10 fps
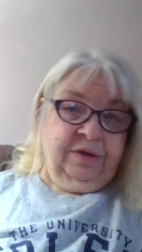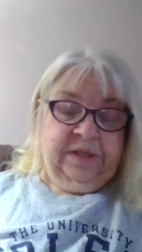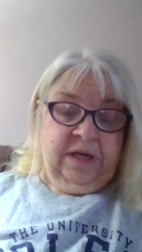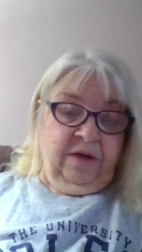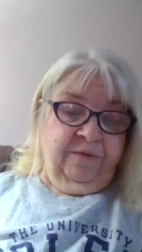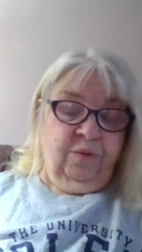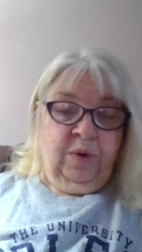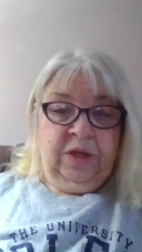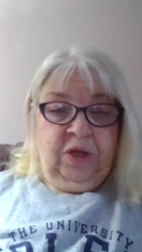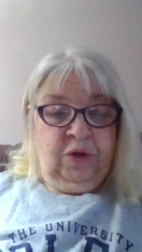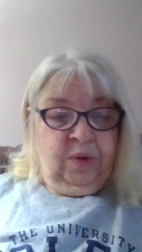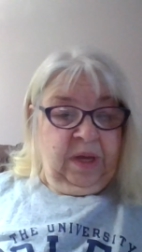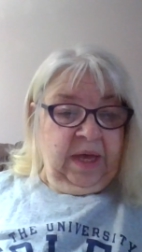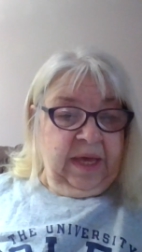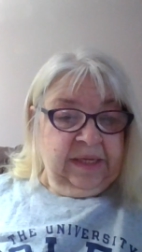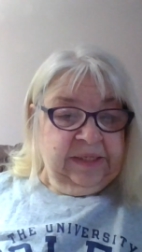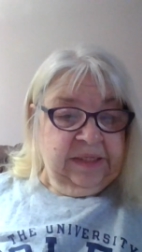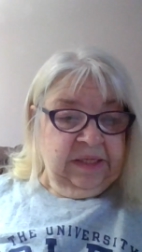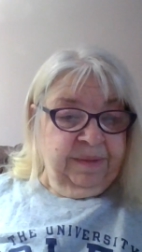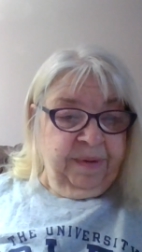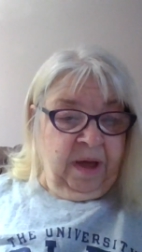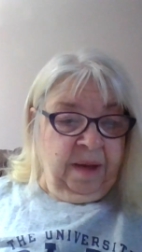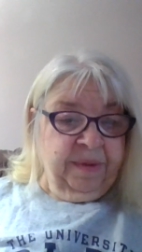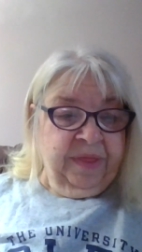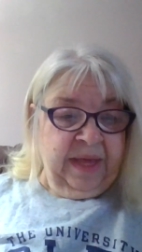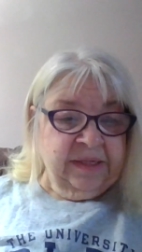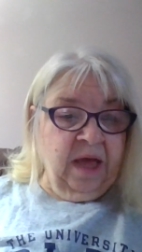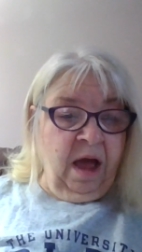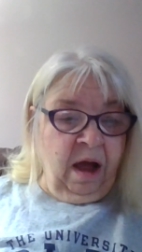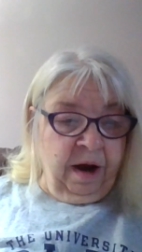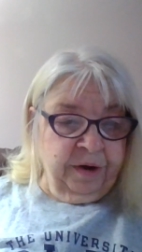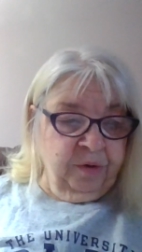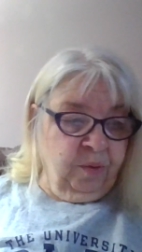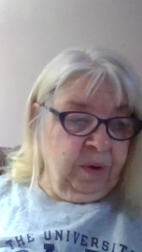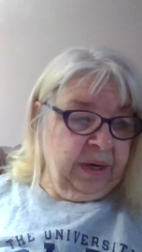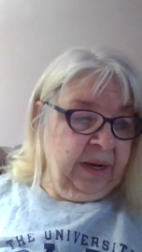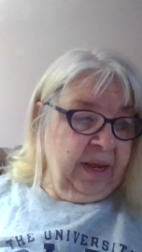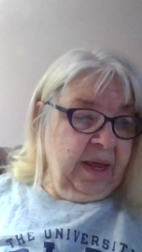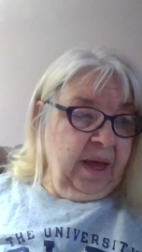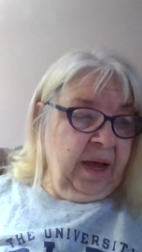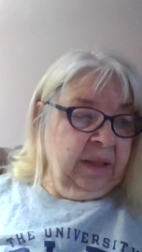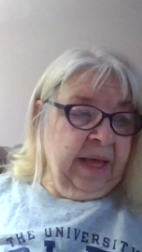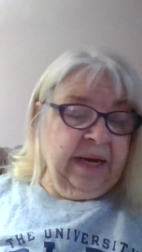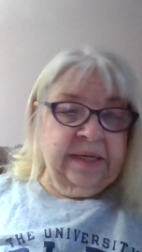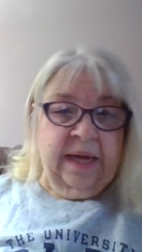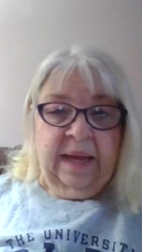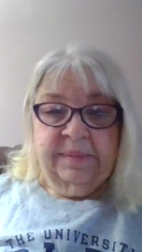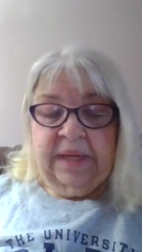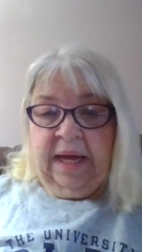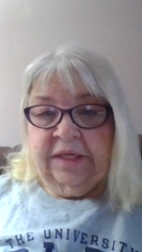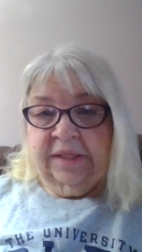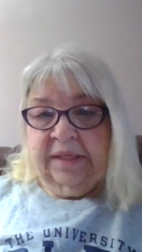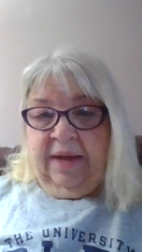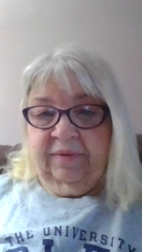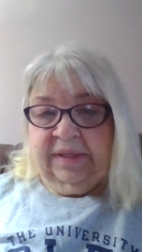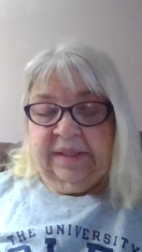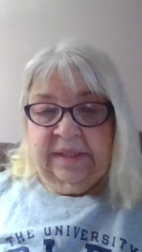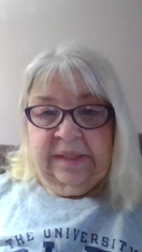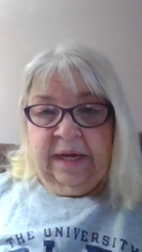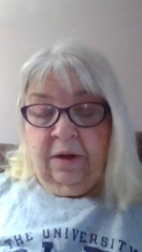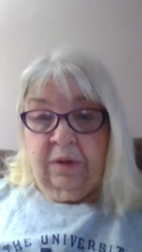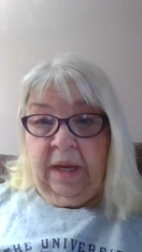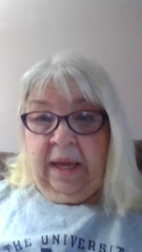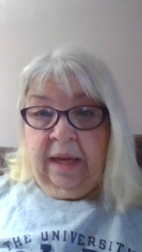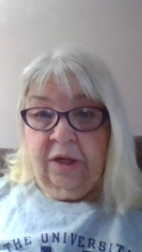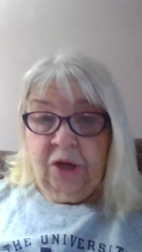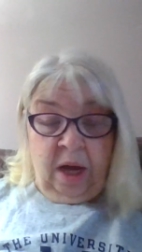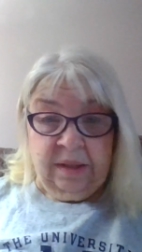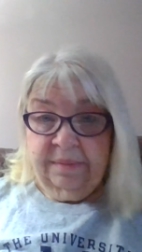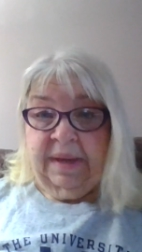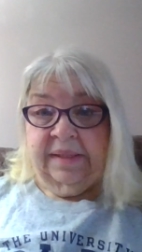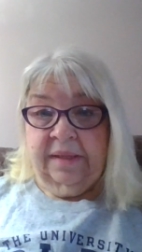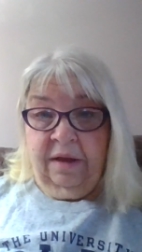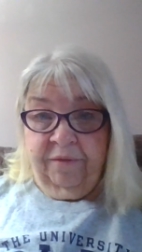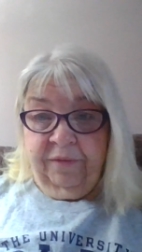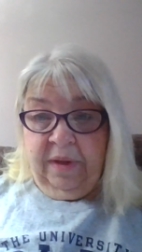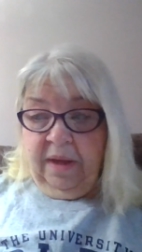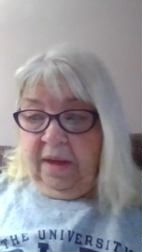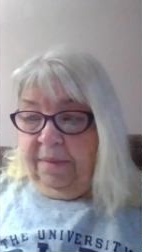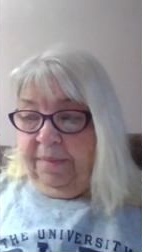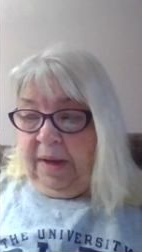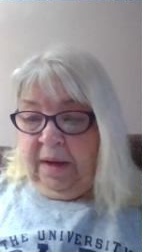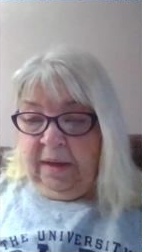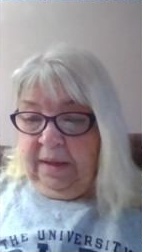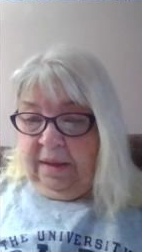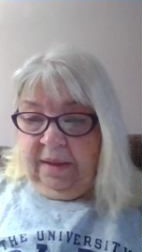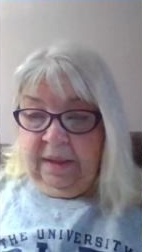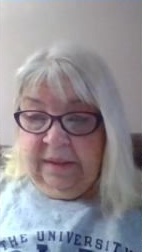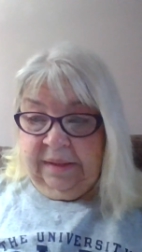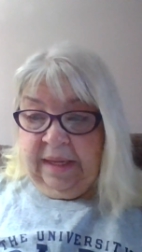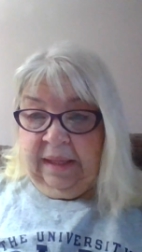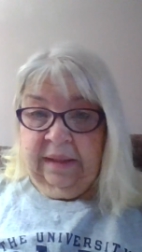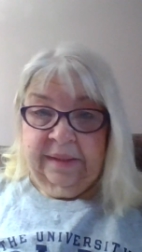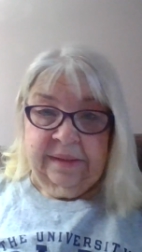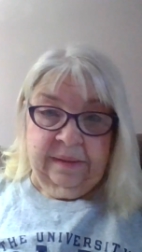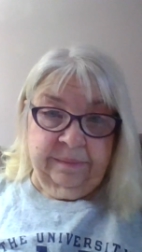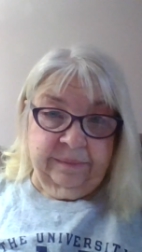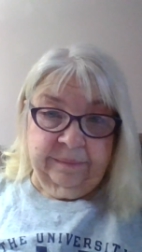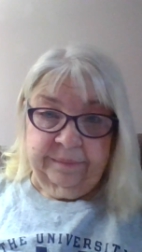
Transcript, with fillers: yourself when you slip up? That's a hard one. A lot of times, I just have to sit down and talk to myself uh, and say, "Listen,